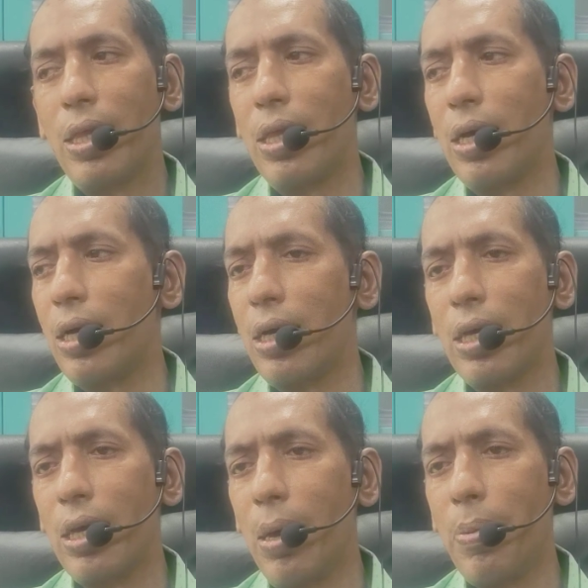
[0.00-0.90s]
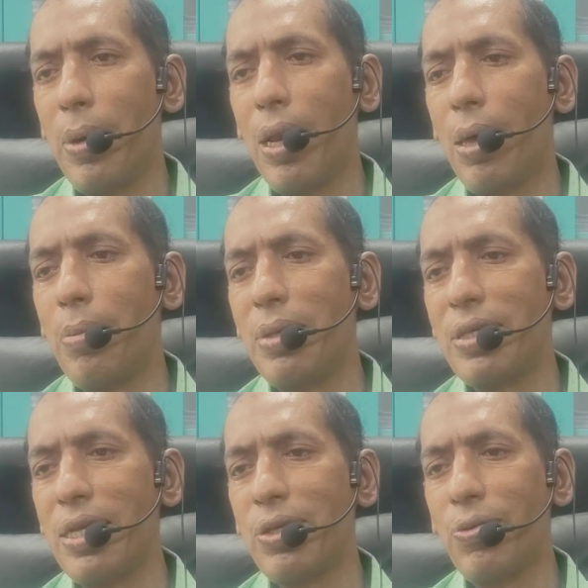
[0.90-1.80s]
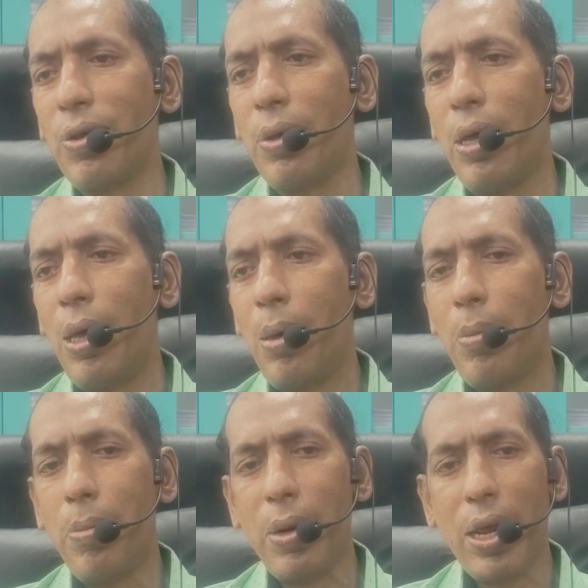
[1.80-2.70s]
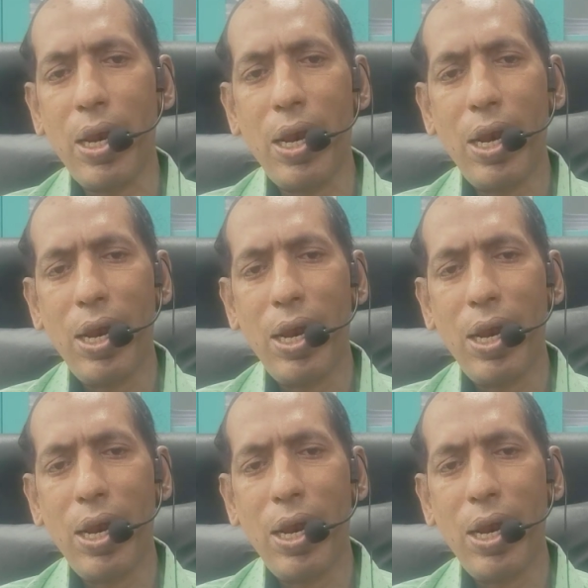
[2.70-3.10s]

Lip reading: The epidermal cells of the brain